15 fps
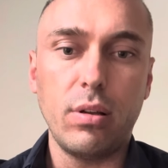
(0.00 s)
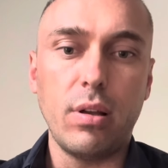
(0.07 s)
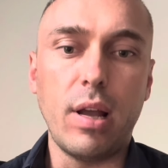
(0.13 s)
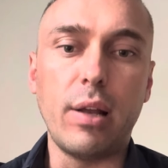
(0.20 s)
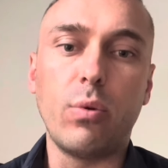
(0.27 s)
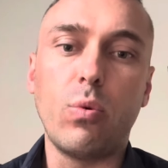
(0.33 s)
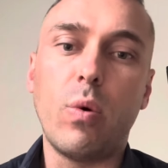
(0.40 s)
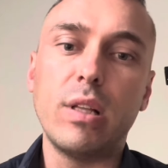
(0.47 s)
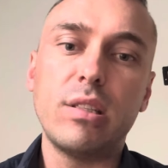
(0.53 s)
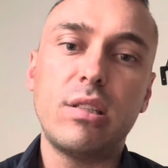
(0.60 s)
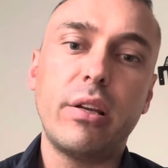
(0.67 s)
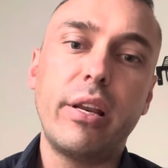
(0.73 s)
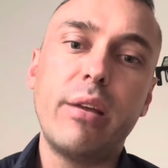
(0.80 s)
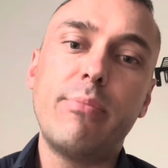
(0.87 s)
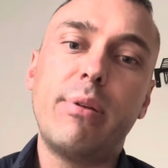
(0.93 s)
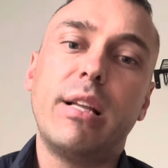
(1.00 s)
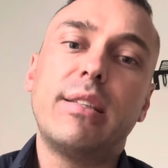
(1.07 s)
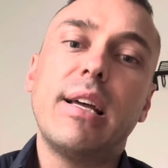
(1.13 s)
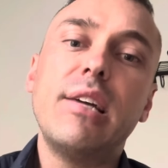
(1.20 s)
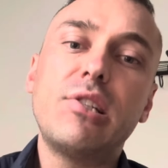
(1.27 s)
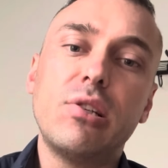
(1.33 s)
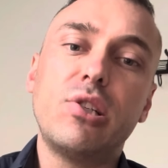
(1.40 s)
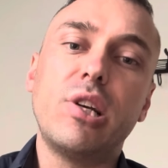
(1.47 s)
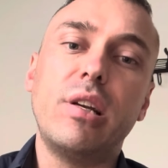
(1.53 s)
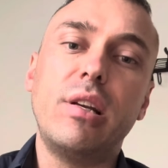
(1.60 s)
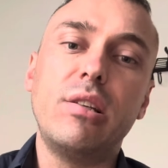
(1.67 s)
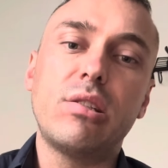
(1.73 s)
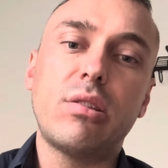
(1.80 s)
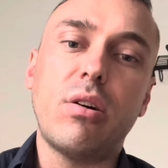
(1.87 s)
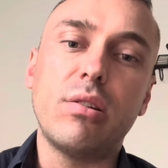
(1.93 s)
And once the rehabilitation journey
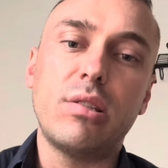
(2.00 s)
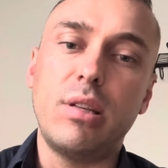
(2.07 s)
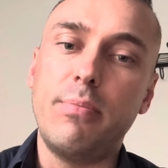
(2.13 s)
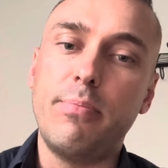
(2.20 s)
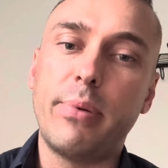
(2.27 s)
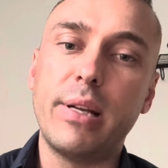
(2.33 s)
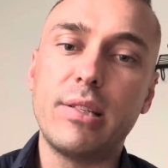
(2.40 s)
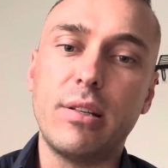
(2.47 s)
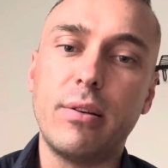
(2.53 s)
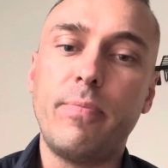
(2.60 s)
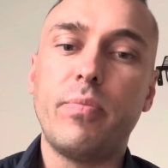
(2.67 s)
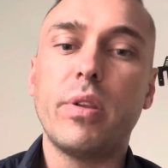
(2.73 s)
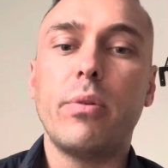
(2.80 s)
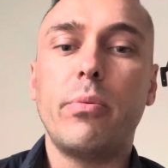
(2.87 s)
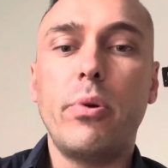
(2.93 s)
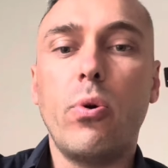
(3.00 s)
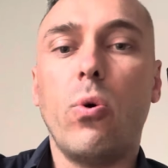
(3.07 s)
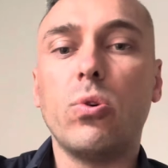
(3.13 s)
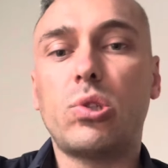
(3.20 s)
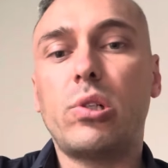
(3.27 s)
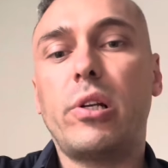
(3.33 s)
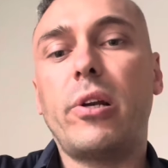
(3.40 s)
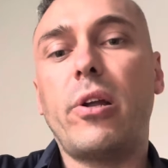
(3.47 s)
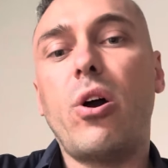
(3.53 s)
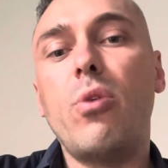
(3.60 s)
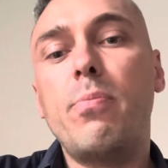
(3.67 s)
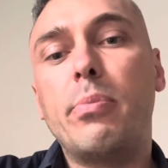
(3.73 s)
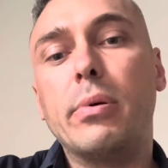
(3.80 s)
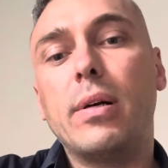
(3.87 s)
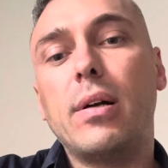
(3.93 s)
starts in prison, we also then hope